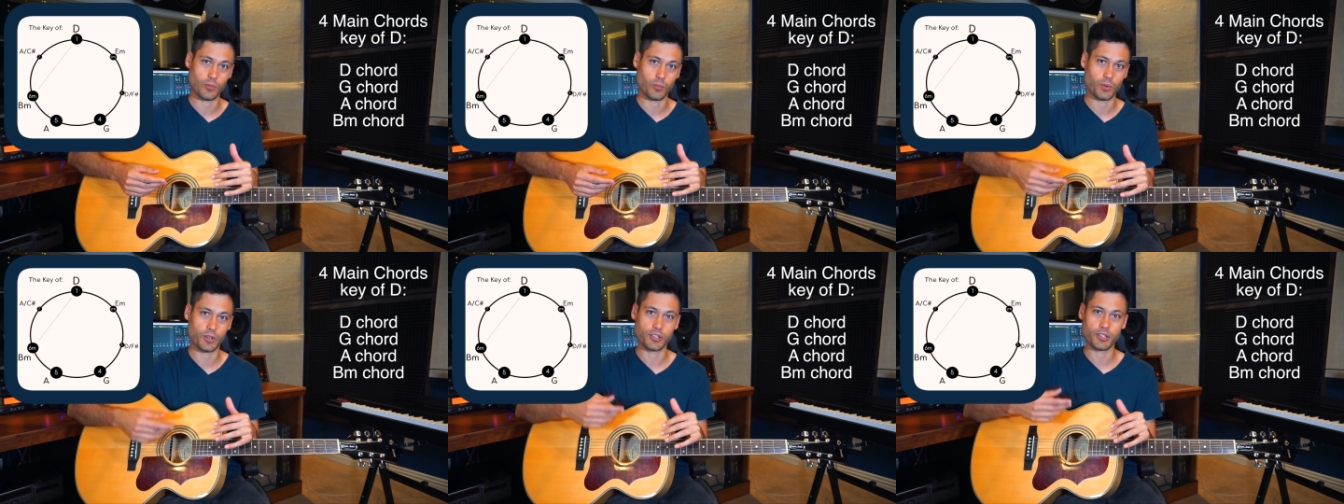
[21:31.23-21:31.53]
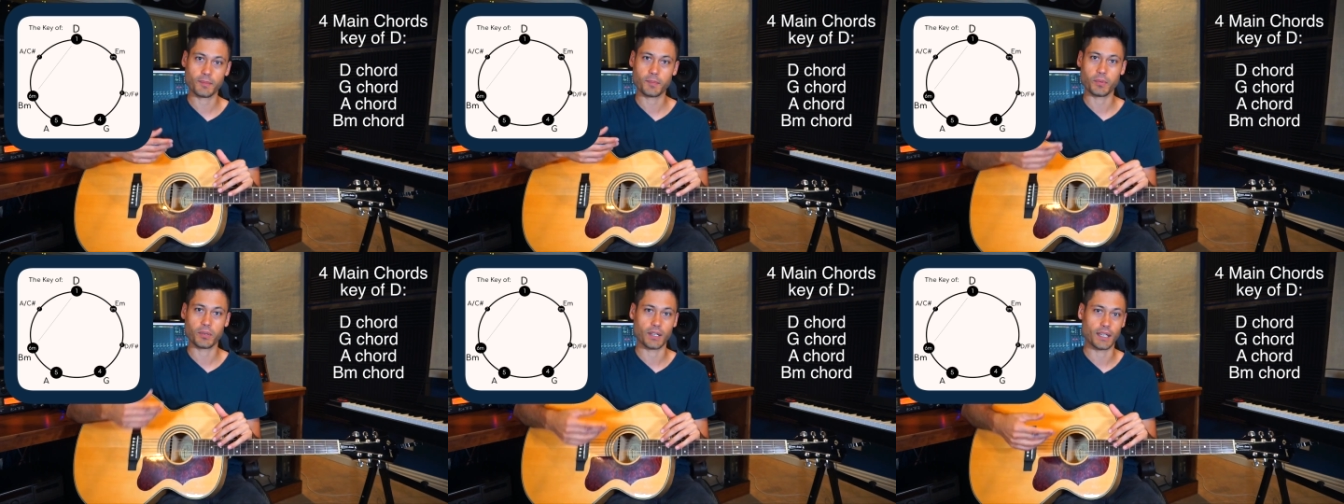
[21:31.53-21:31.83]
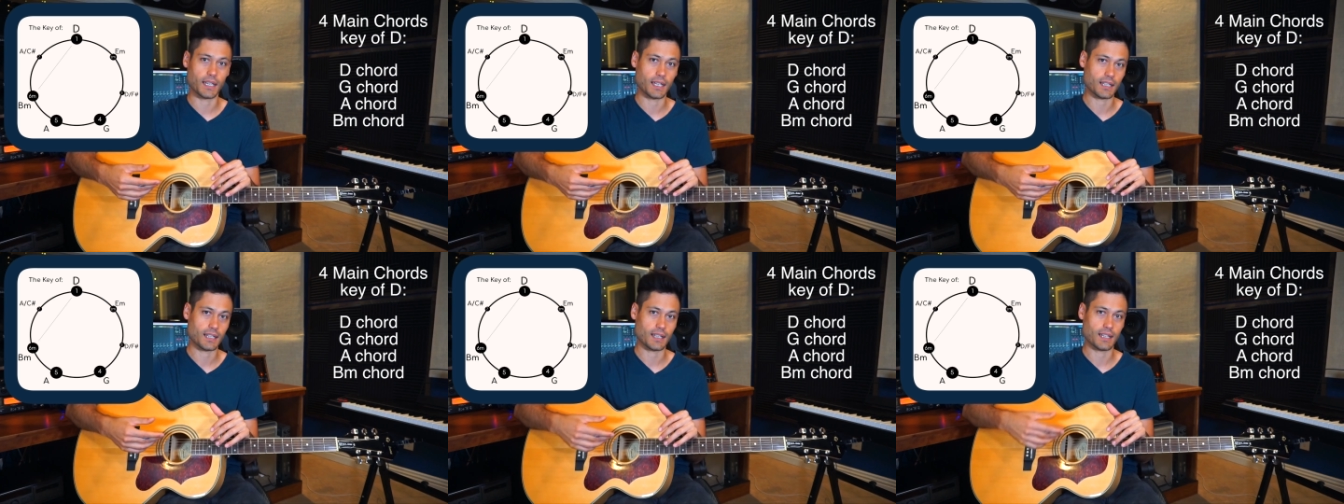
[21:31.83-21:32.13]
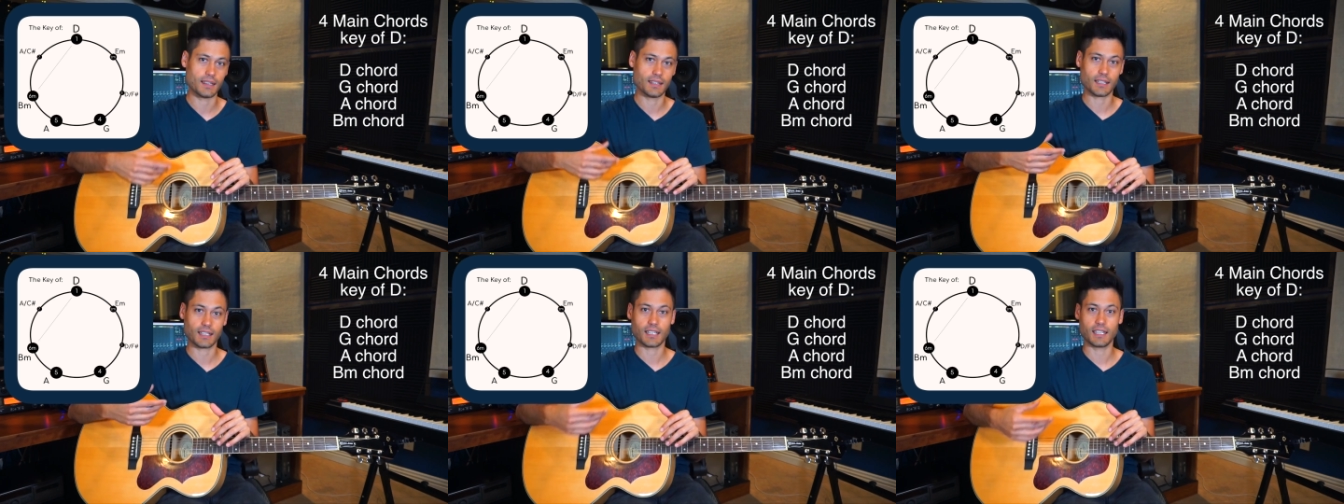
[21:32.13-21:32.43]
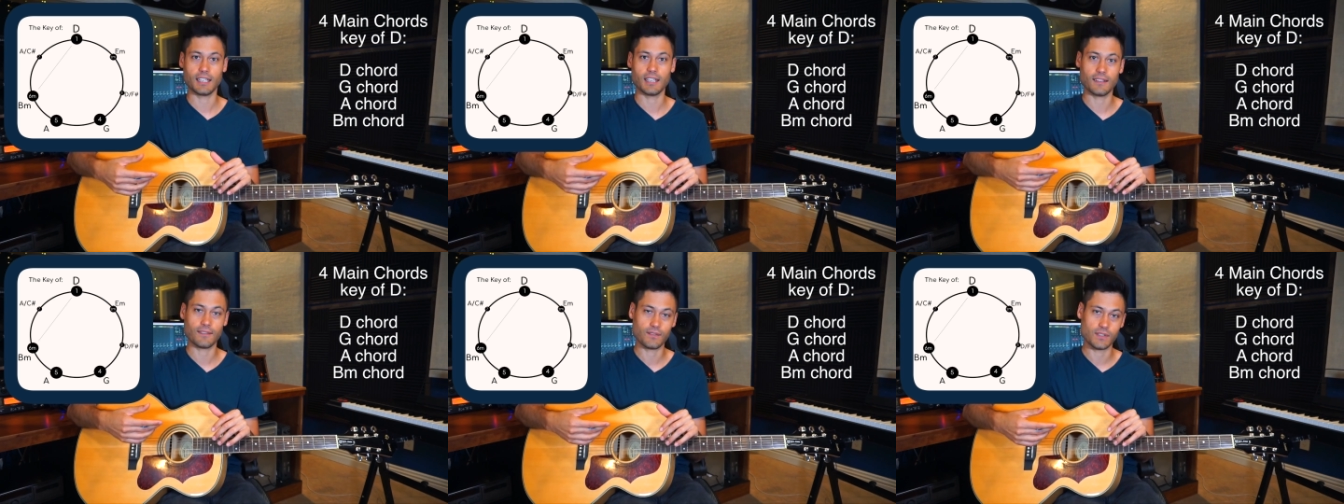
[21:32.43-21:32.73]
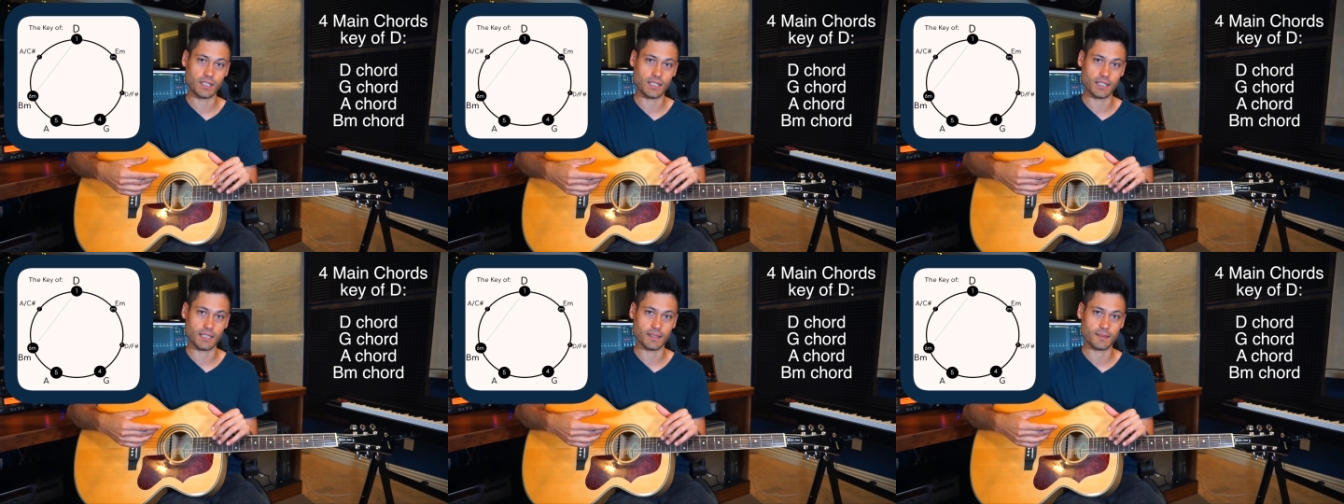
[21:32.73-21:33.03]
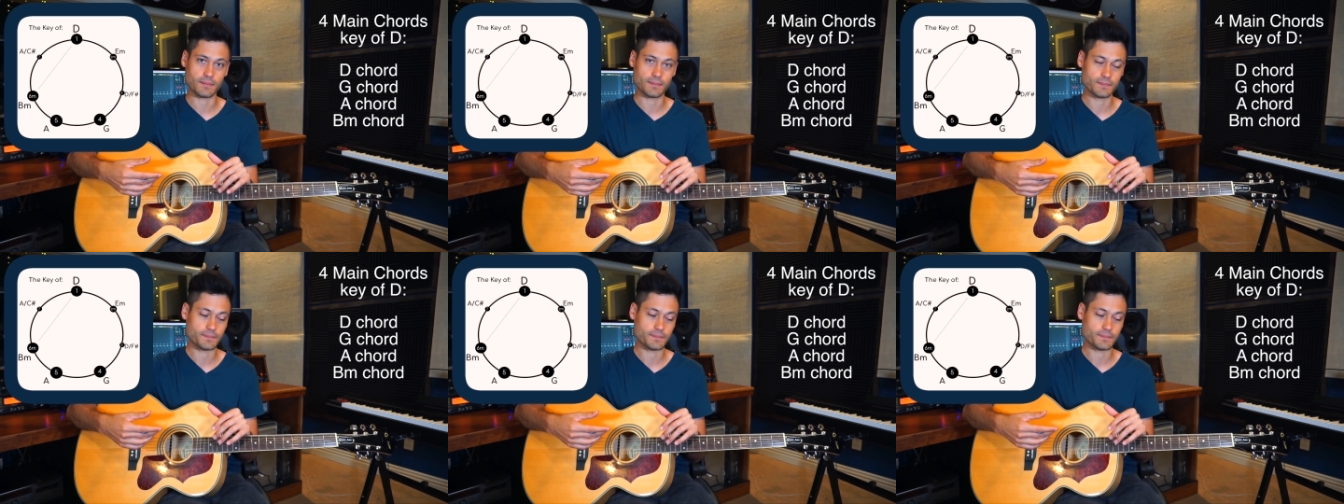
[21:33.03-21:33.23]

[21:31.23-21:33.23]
when you're playing in the key of D.